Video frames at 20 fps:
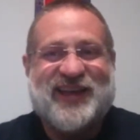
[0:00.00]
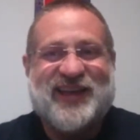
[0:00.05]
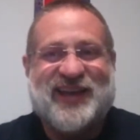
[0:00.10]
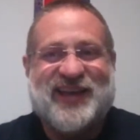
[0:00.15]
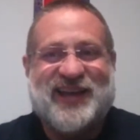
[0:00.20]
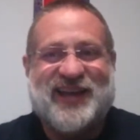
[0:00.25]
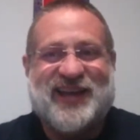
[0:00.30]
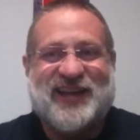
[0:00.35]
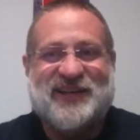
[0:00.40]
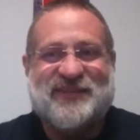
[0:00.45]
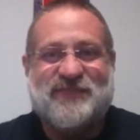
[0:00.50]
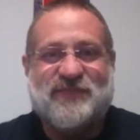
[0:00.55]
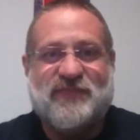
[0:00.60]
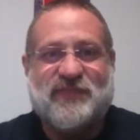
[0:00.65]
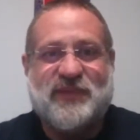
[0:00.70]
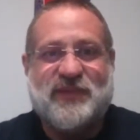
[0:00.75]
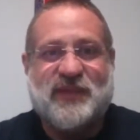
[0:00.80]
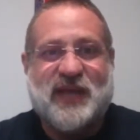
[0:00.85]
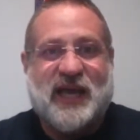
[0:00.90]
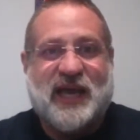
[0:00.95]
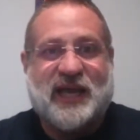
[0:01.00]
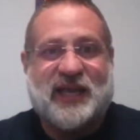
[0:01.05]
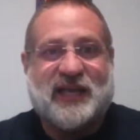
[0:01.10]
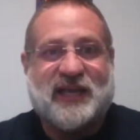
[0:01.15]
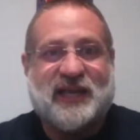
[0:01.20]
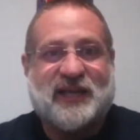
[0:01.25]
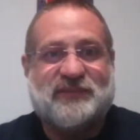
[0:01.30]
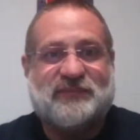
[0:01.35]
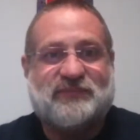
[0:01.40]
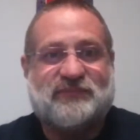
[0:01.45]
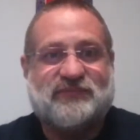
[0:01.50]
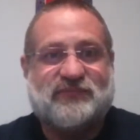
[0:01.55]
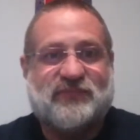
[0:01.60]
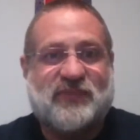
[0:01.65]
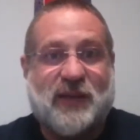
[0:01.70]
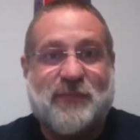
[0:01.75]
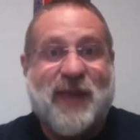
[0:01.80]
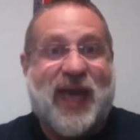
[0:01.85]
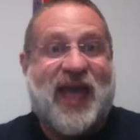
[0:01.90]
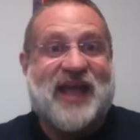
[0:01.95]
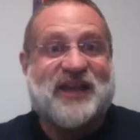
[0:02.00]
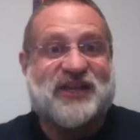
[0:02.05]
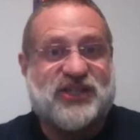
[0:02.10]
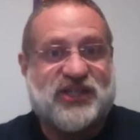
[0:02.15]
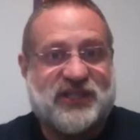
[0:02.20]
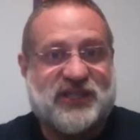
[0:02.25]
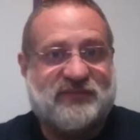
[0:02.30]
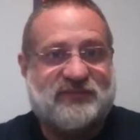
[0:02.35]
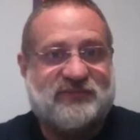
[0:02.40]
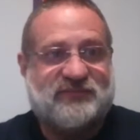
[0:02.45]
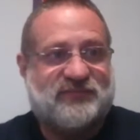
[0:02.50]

a match,